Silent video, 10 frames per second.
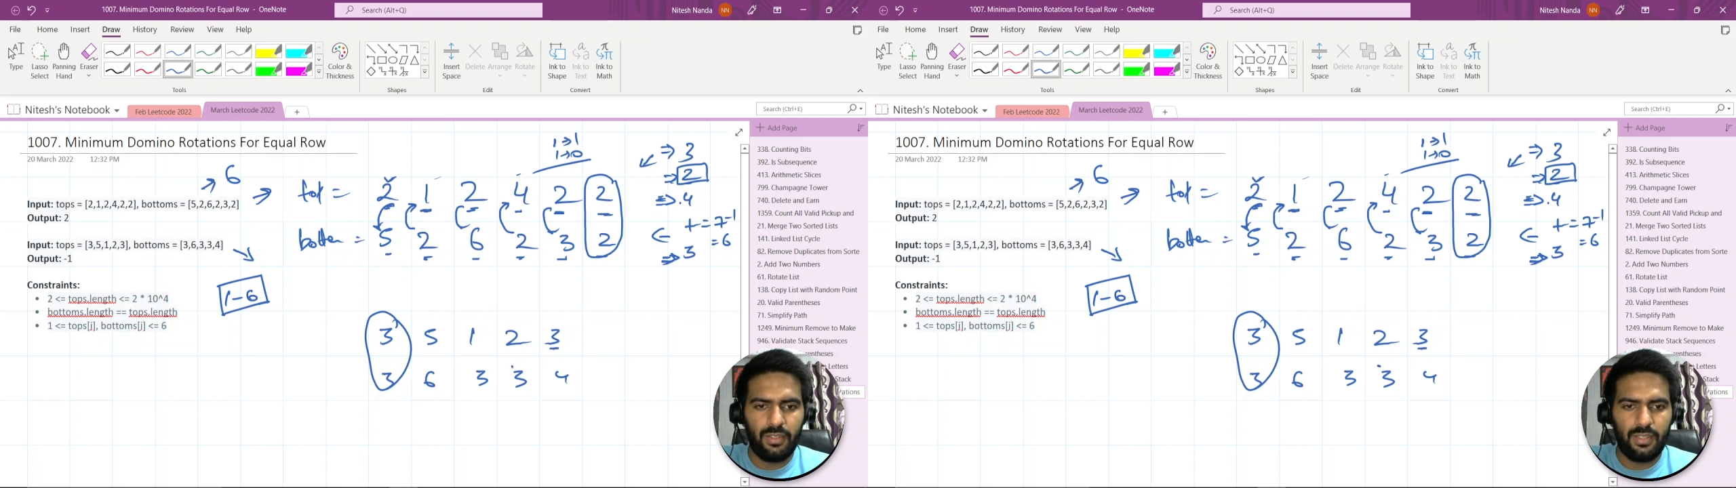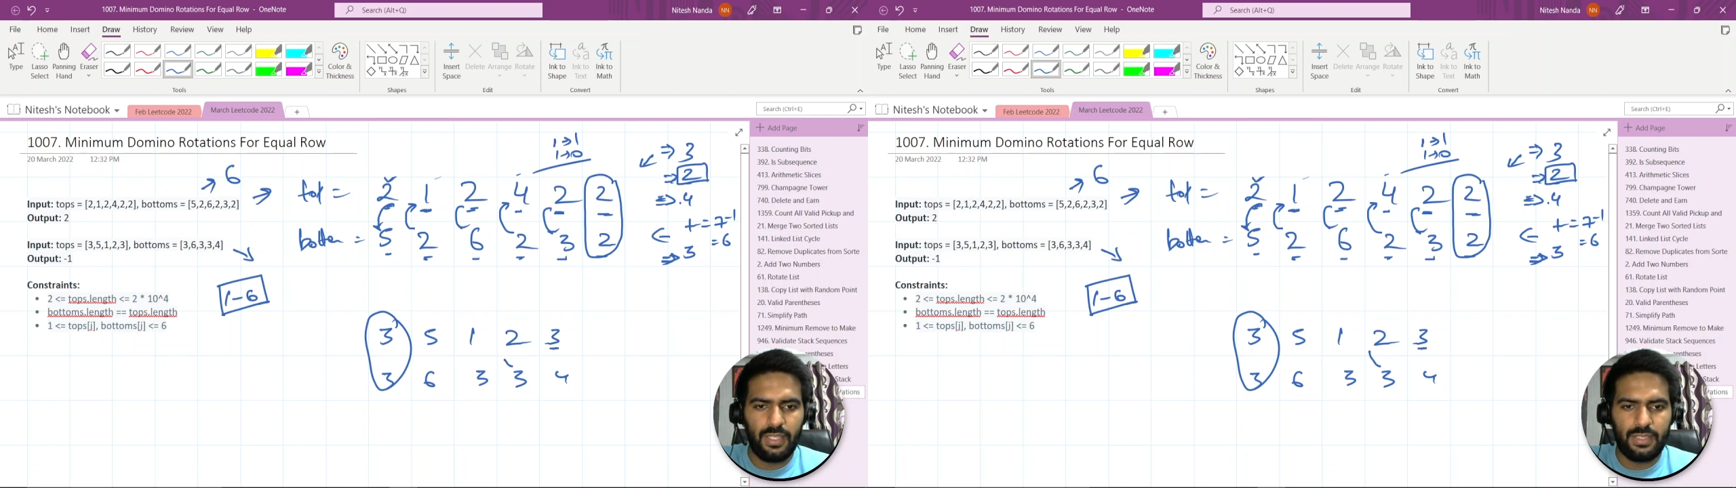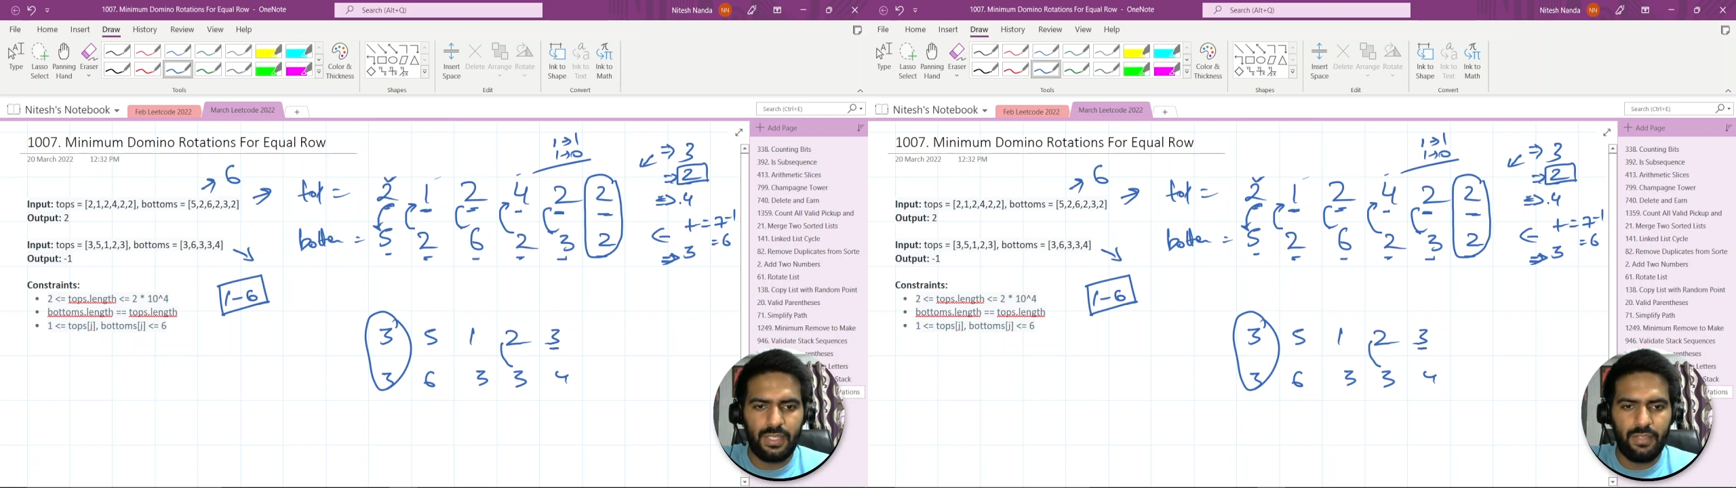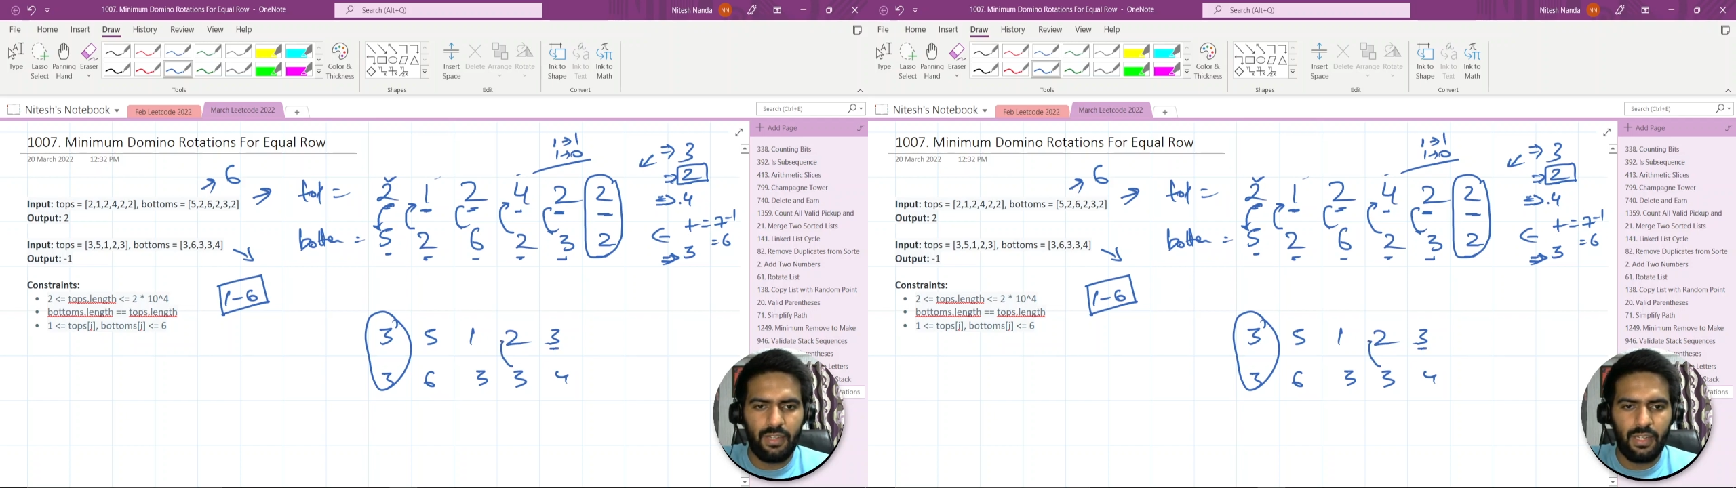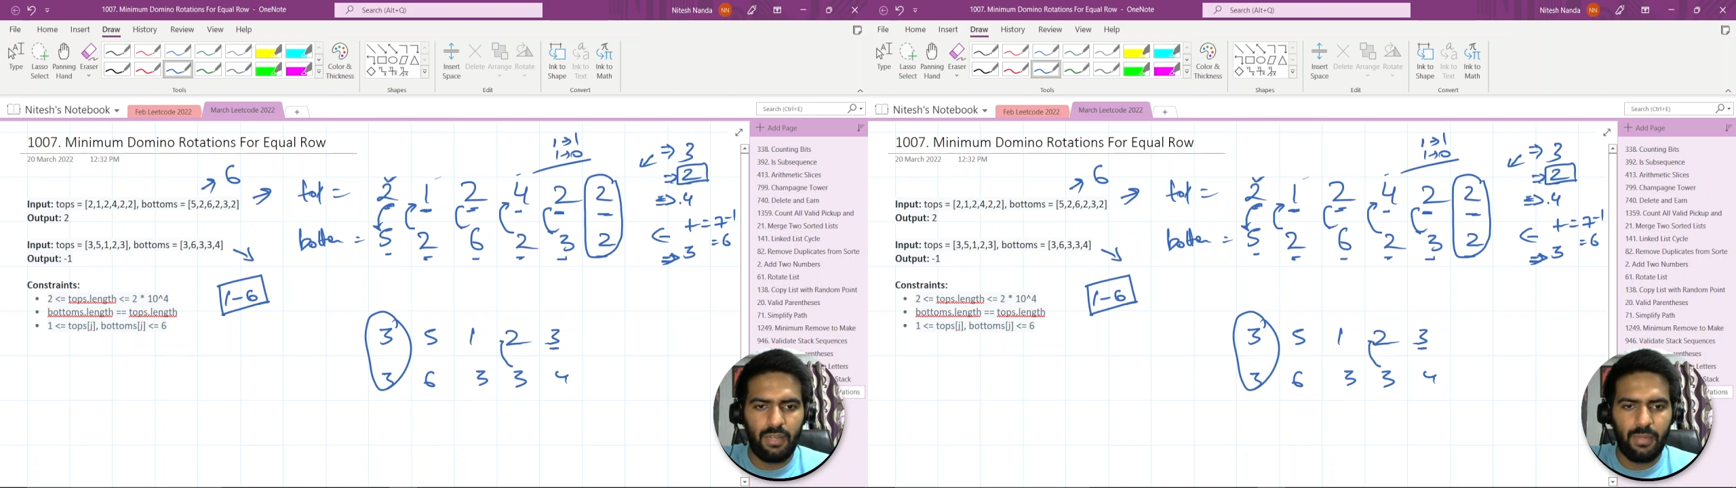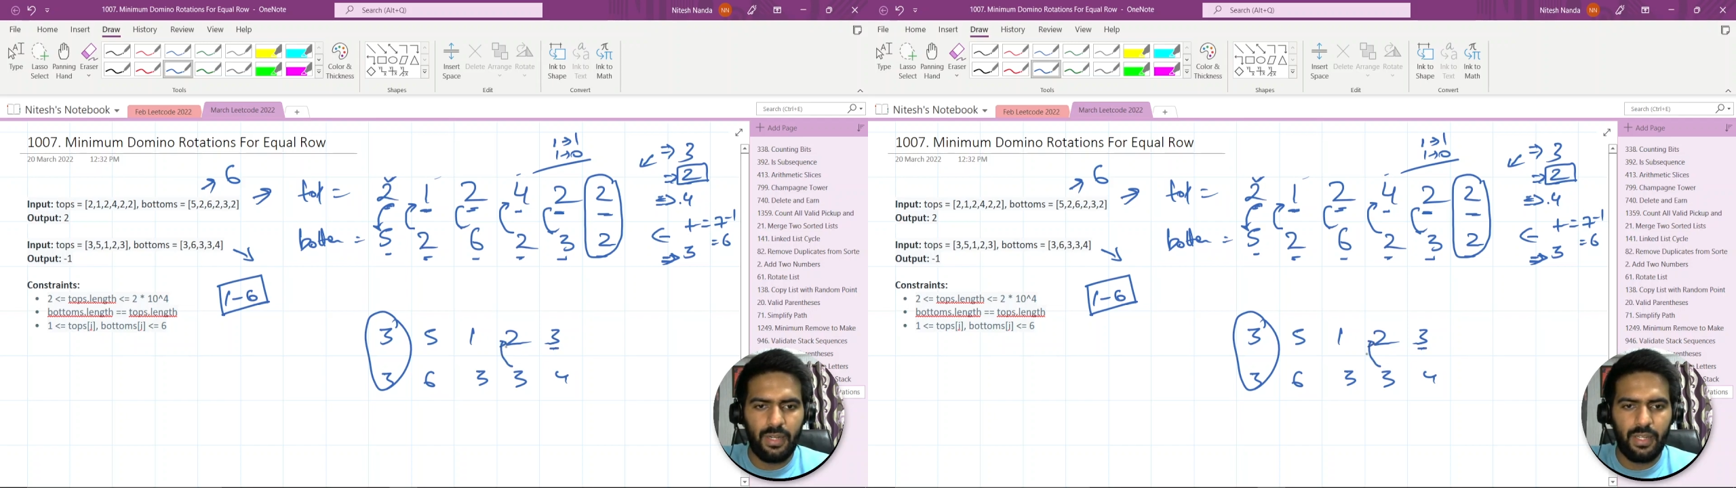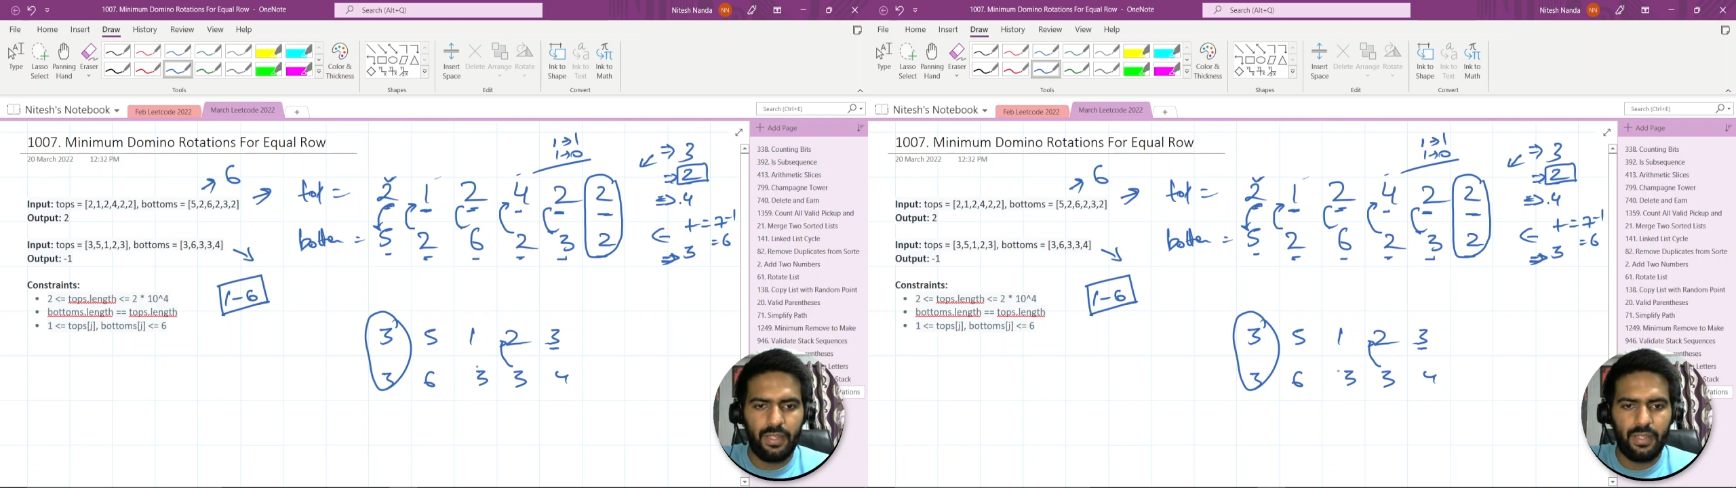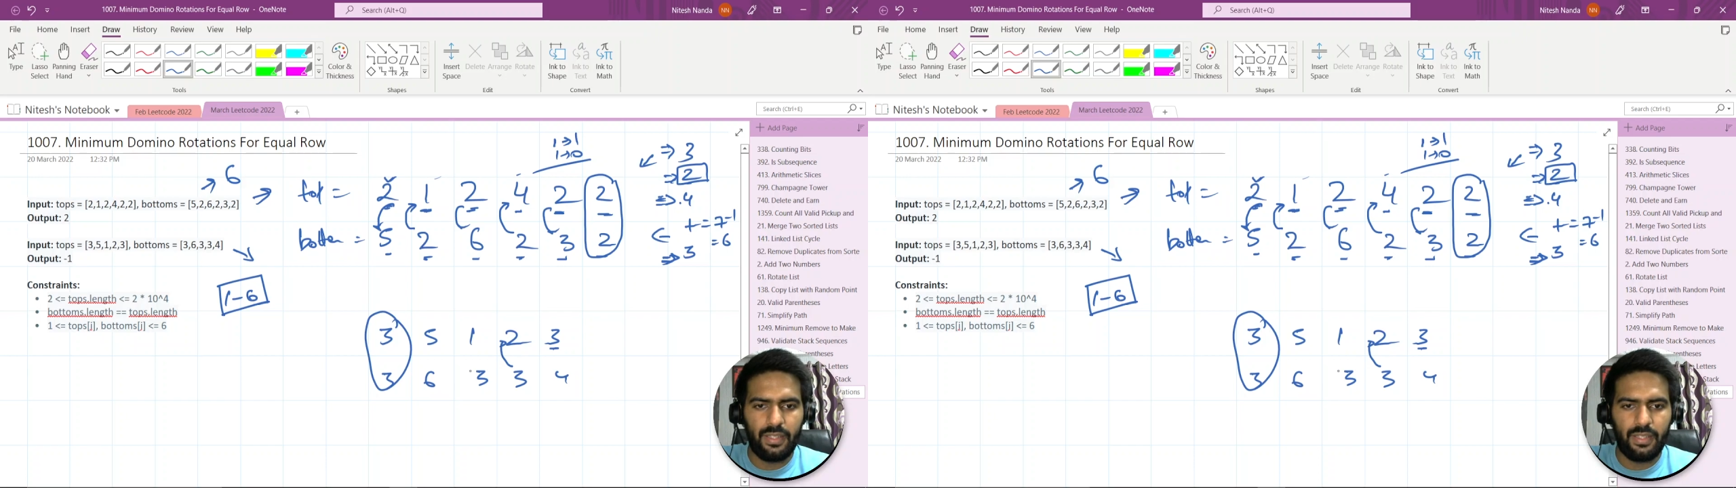this 3 will come at here,